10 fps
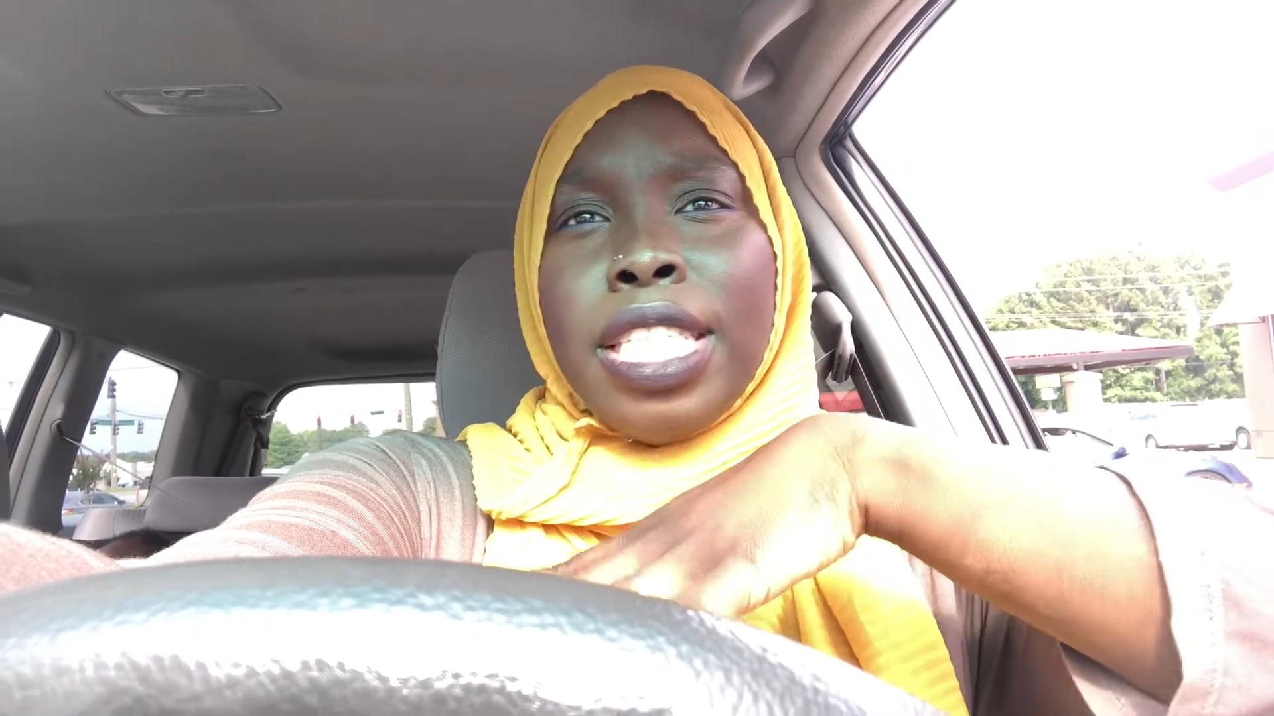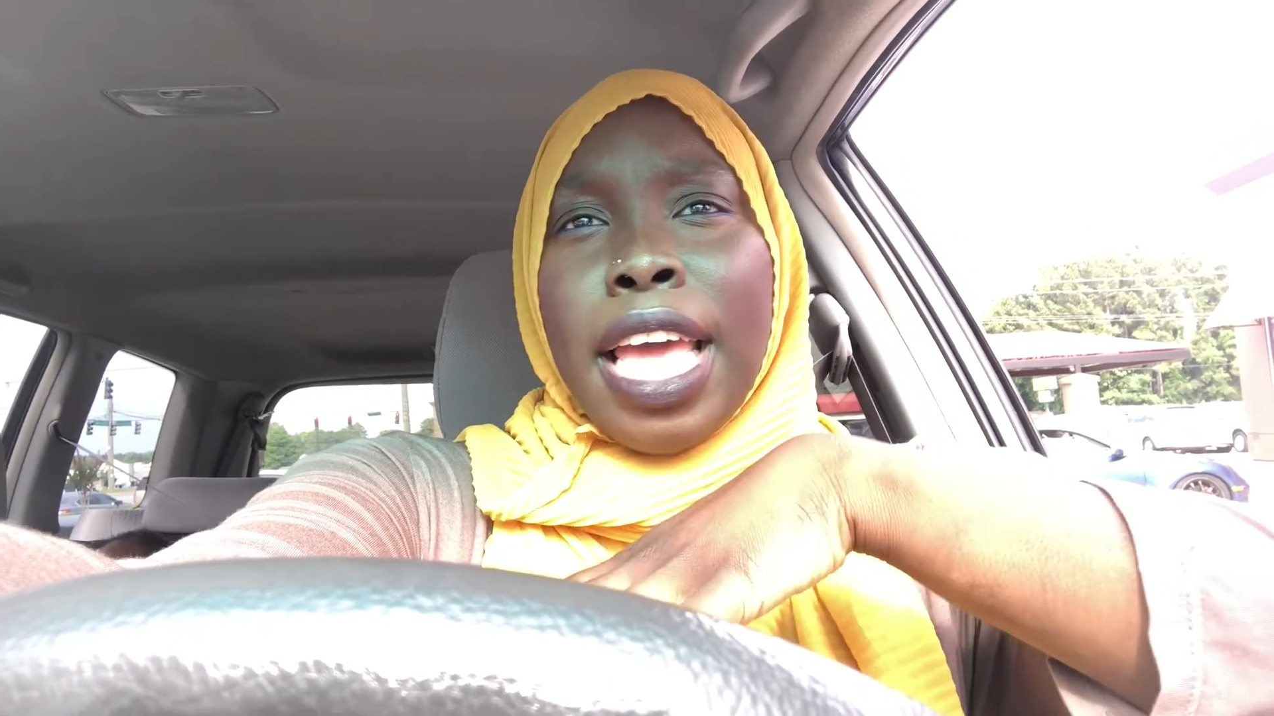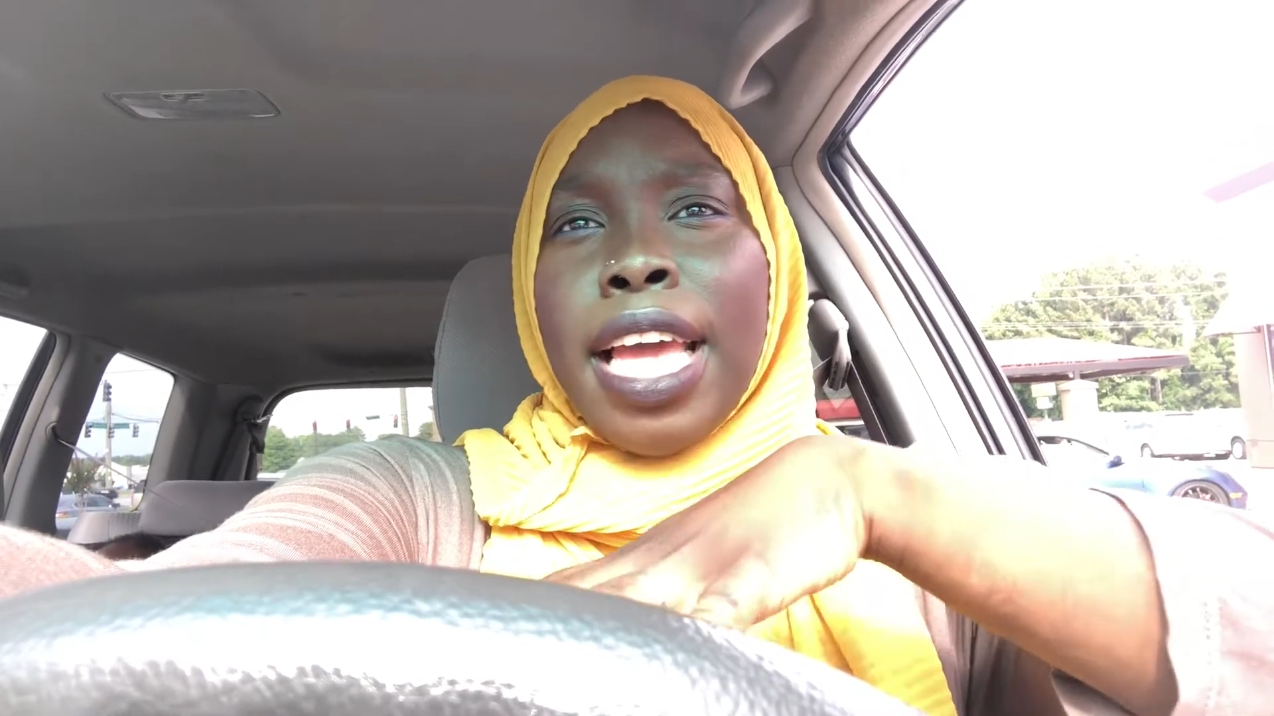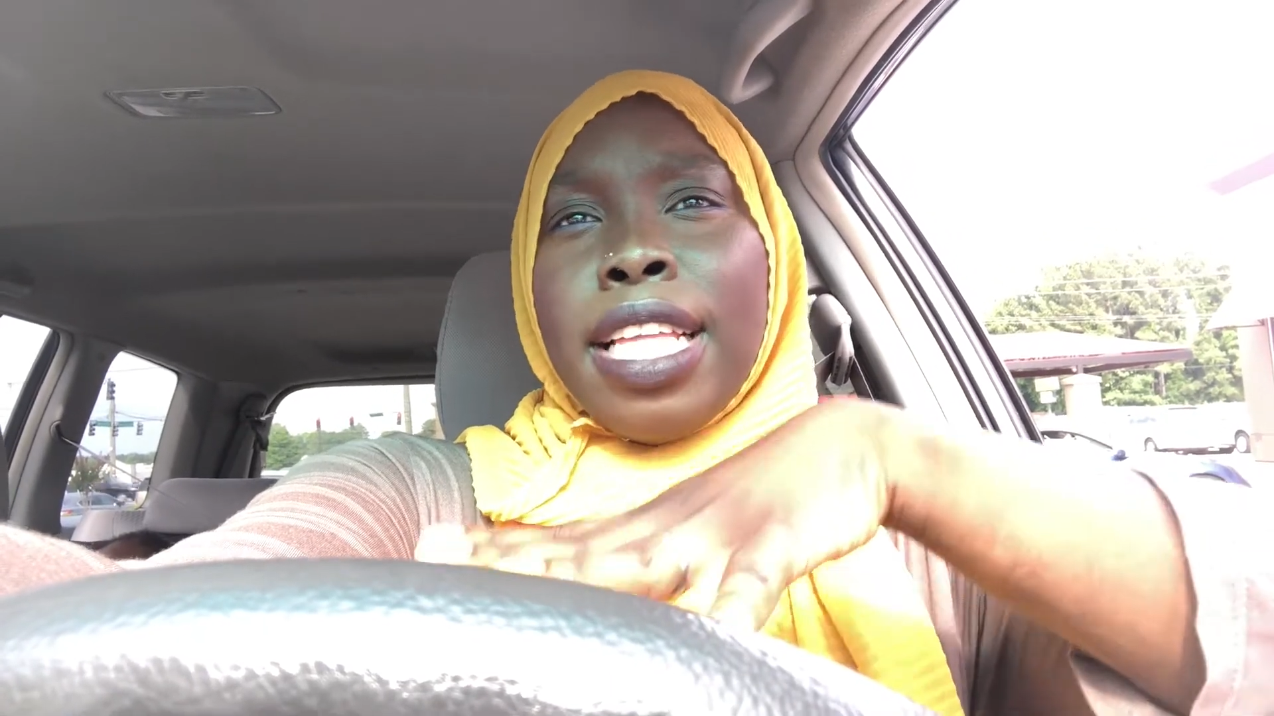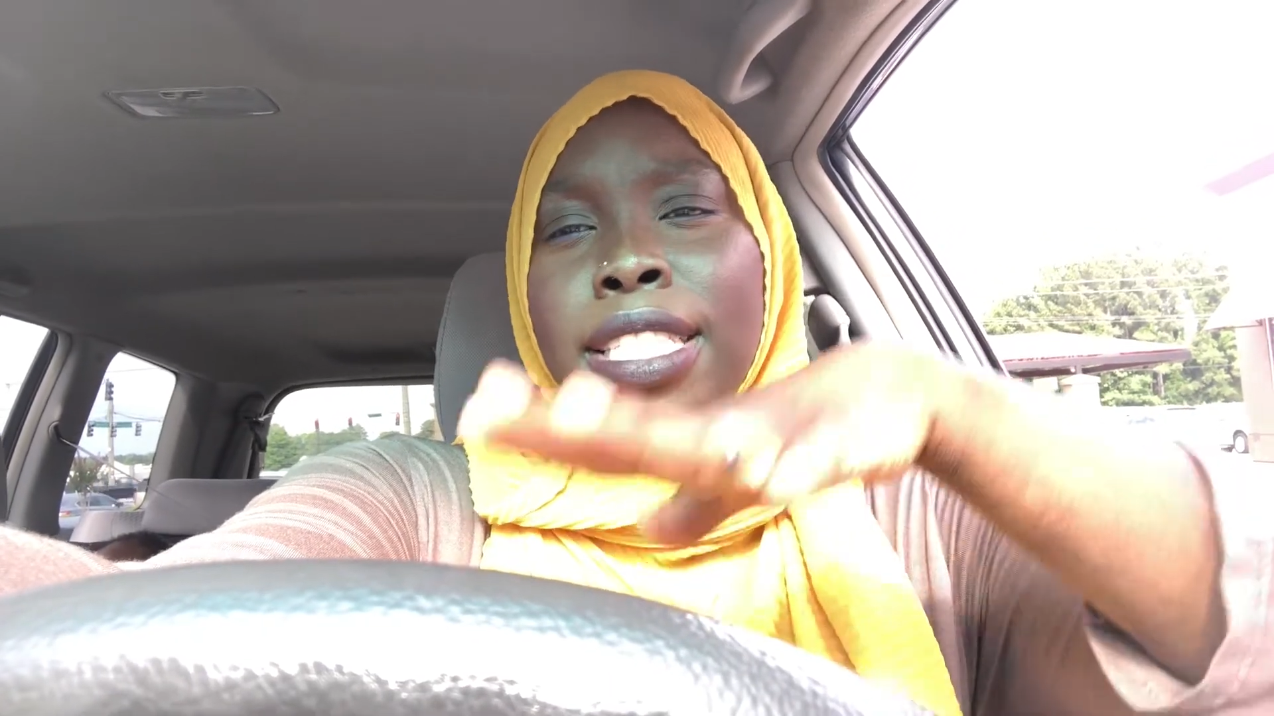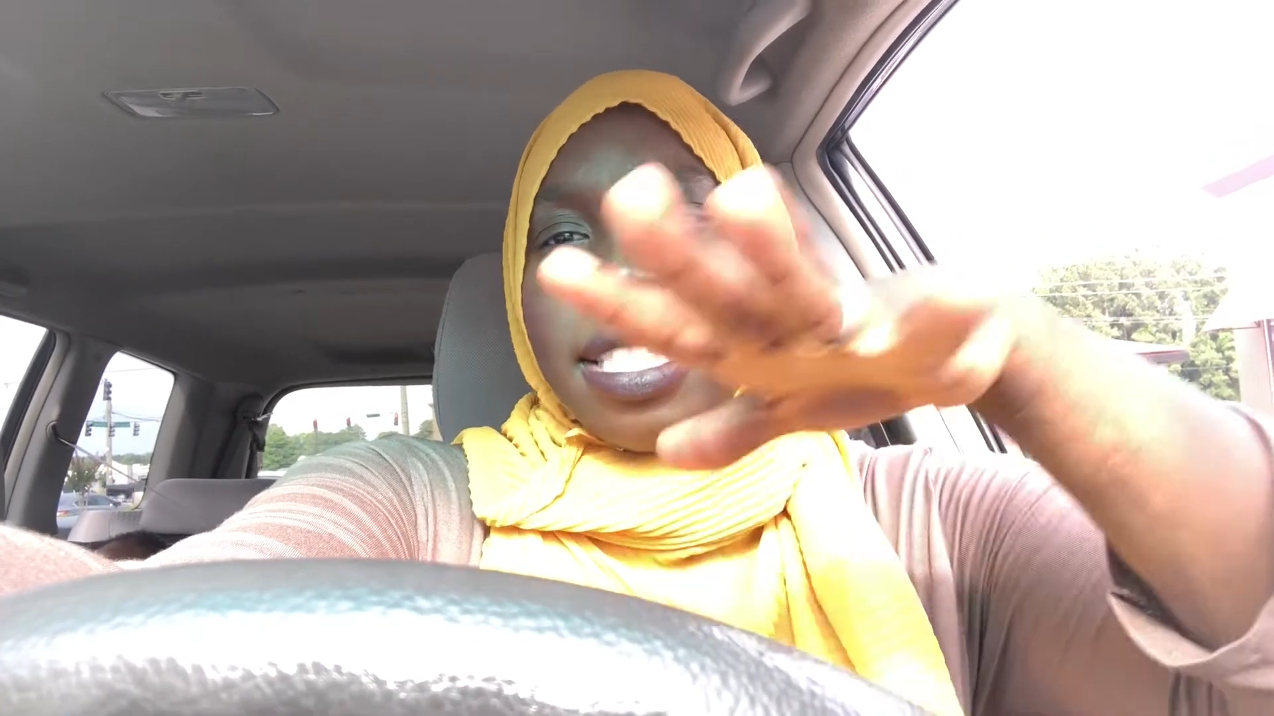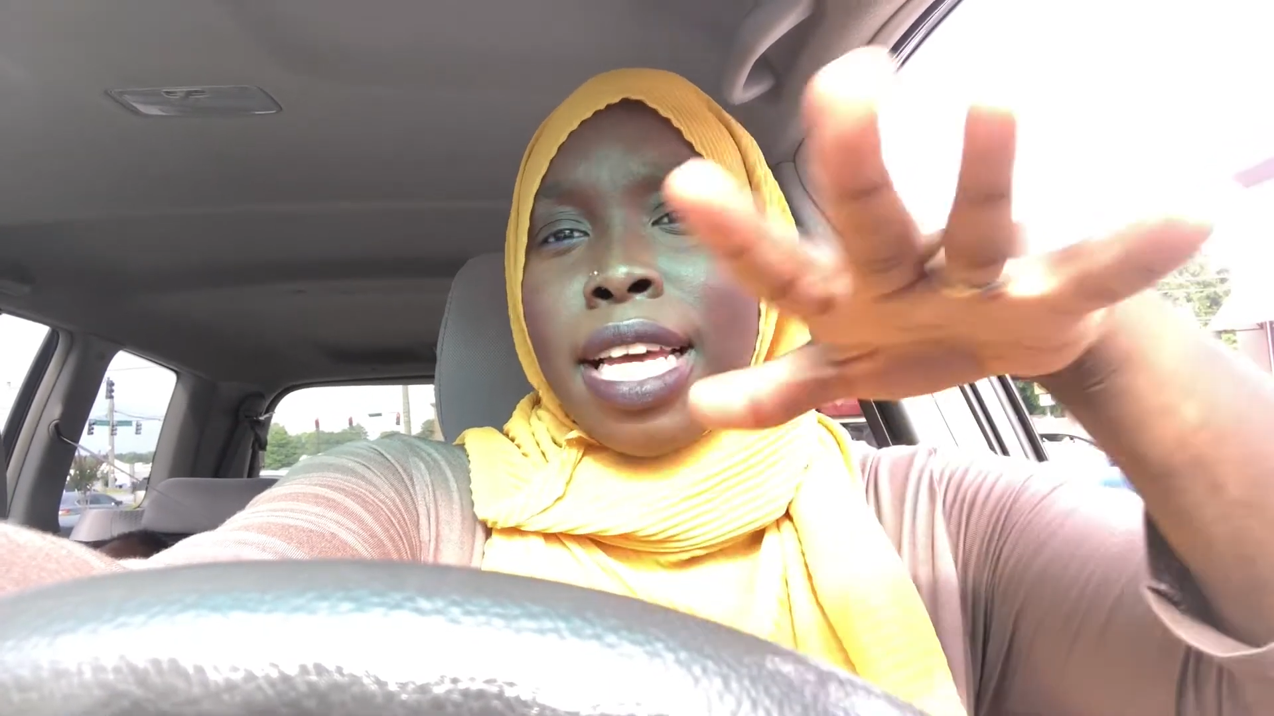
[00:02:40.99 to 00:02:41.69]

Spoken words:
takes